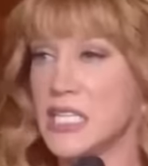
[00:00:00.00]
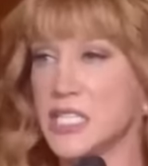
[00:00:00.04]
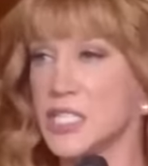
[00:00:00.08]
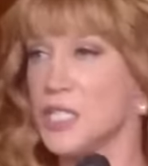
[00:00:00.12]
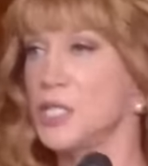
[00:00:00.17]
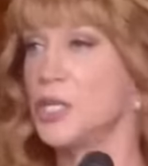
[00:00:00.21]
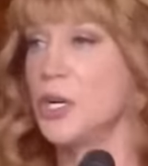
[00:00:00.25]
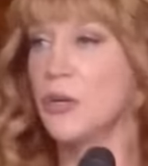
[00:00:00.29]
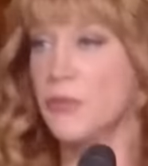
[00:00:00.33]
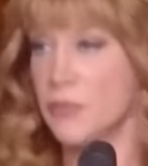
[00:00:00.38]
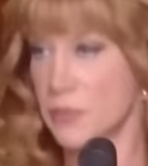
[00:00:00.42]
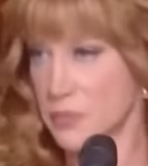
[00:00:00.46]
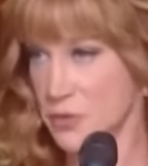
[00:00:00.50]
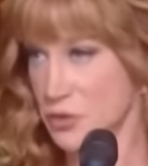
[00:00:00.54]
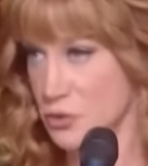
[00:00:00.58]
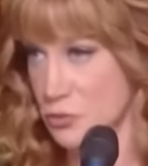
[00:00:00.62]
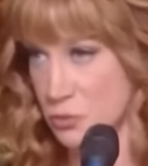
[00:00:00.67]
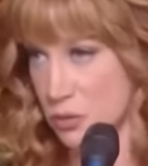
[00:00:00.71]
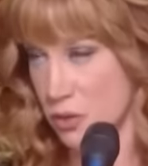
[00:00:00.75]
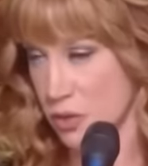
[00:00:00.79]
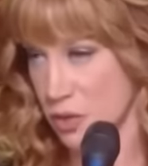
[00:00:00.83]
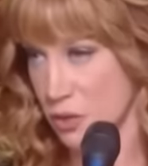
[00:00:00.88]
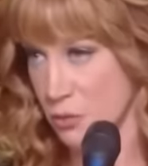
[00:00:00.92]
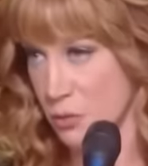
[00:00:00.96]
doesn't know from the
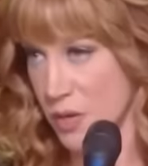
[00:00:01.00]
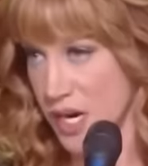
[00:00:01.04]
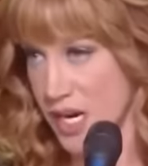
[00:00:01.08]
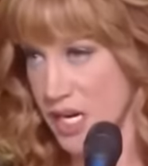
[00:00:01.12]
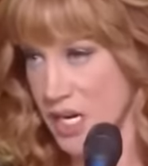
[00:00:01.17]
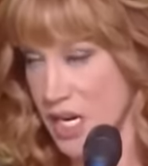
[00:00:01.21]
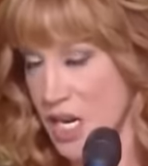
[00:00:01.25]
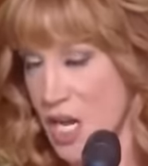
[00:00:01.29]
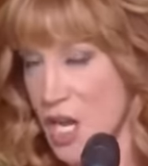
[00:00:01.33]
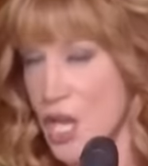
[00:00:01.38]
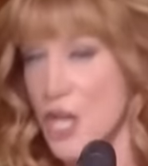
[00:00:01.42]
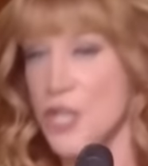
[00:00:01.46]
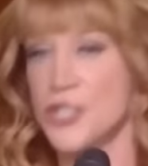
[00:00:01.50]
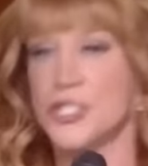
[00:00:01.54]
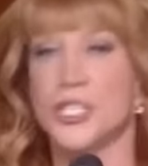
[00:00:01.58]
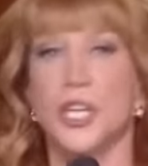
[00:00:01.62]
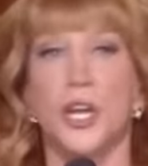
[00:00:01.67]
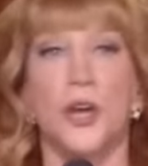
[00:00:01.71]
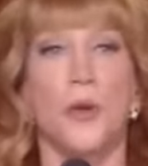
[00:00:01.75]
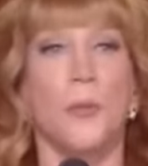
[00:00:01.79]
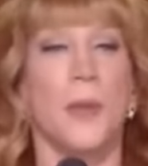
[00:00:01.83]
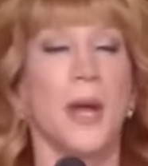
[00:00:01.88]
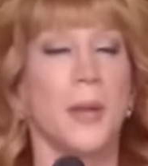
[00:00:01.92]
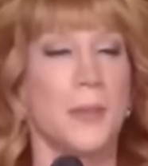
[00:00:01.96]
twerk, right?
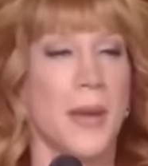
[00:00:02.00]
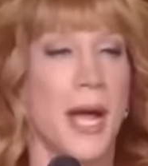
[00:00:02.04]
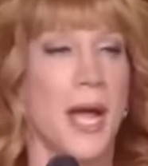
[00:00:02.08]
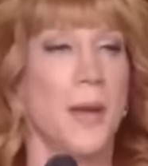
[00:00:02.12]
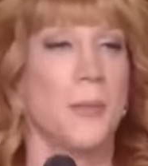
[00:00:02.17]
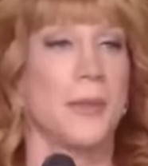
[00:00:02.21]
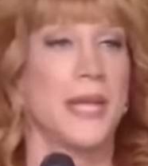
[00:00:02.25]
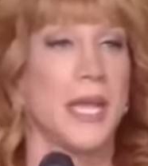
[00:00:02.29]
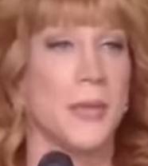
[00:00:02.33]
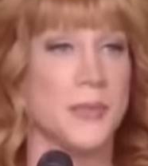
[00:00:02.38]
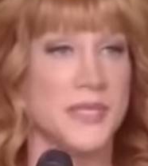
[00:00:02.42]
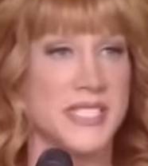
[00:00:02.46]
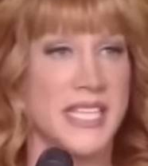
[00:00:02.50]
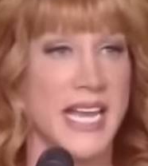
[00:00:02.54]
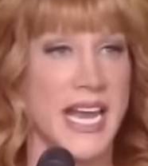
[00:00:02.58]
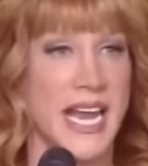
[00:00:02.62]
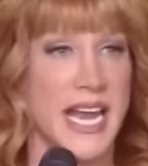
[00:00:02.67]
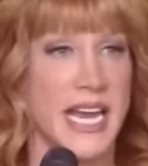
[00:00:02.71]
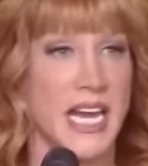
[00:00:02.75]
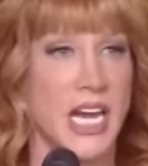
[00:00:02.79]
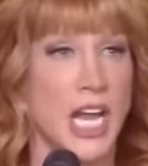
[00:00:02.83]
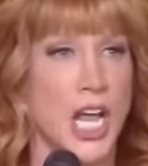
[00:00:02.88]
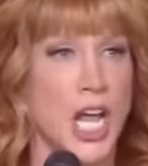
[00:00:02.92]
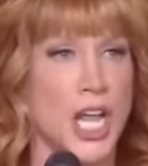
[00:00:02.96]
So my mom keeps
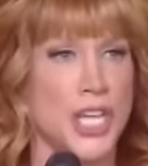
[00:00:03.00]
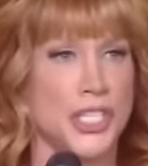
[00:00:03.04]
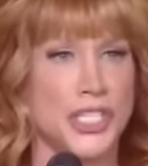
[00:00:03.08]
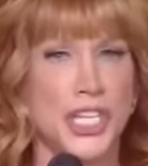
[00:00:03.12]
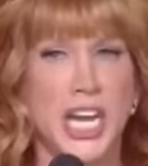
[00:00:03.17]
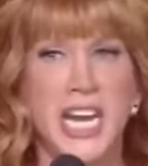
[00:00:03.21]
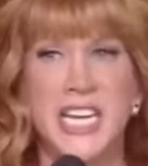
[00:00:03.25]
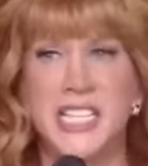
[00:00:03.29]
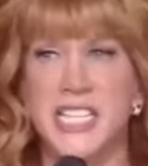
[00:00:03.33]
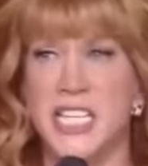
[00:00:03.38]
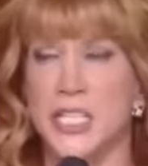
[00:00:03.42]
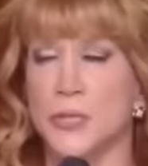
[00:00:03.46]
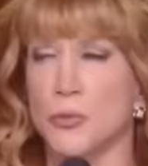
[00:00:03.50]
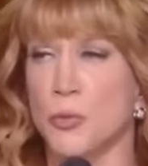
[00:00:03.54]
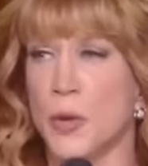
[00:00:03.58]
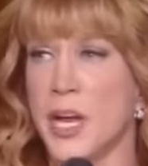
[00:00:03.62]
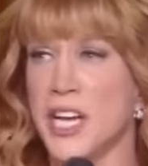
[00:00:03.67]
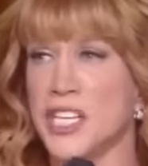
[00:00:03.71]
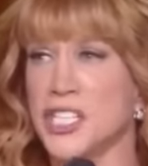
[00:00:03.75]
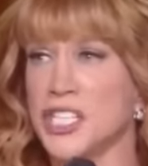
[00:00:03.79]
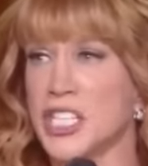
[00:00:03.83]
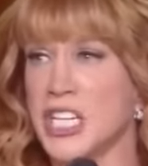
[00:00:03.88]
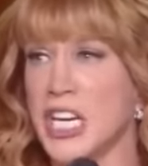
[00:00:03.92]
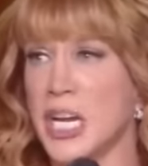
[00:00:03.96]
saying, Jesus,
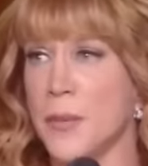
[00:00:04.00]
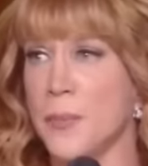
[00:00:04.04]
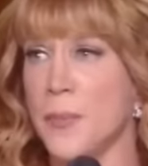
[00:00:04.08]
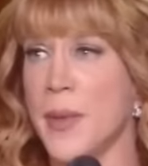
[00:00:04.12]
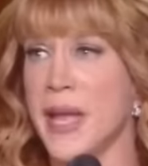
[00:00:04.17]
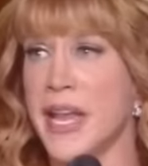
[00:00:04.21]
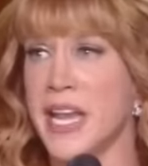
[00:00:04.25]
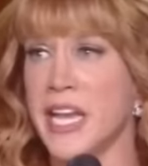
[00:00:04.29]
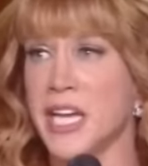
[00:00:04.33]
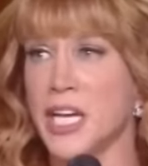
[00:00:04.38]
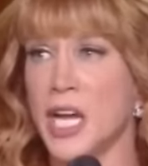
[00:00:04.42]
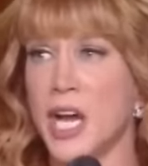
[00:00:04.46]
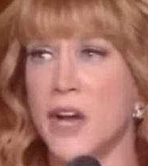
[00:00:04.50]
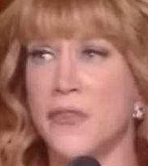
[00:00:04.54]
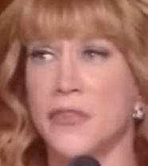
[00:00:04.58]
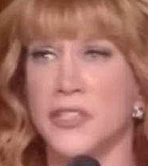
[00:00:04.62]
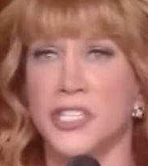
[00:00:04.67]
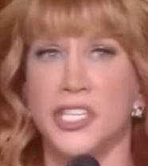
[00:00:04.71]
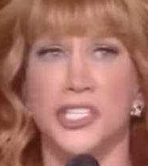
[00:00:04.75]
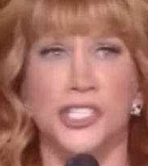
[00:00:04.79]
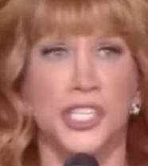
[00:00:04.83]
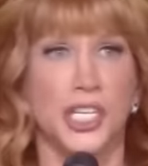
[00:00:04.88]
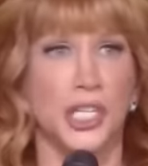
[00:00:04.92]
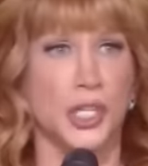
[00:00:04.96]
why does she keep bending
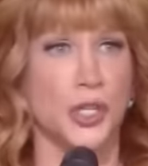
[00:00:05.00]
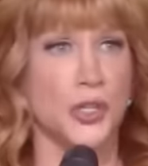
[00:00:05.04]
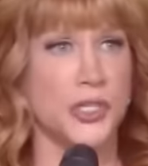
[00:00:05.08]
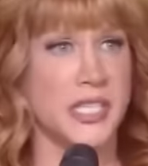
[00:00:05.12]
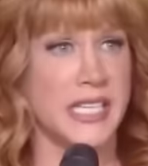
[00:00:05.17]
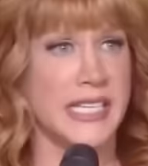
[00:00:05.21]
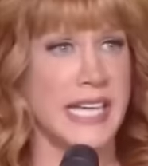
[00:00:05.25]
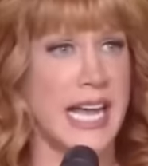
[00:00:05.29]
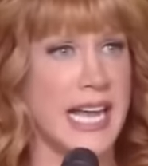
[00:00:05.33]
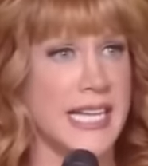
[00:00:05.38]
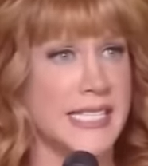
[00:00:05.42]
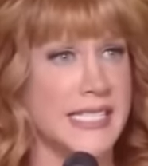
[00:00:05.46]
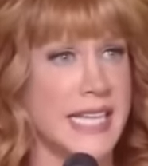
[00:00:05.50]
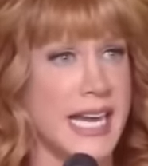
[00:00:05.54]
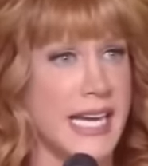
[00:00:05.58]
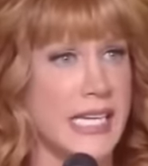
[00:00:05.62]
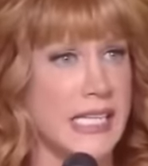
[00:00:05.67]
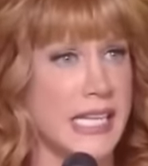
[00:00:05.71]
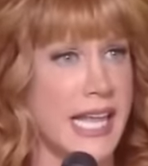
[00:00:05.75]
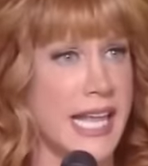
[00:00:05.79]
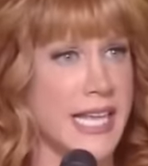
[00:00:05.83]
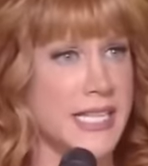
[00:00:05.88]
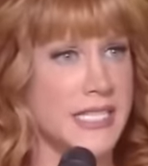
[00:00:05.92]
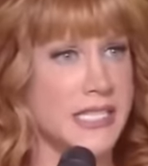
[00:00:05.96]
over? Did she lose a
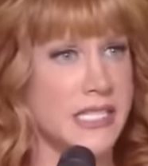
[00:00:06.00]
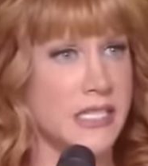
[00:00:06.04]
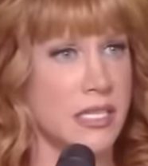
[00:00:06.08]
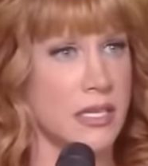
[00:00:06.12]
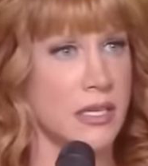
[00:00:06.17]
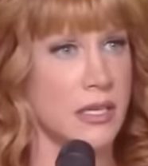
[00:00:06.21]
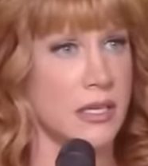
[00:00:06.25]
contact lens?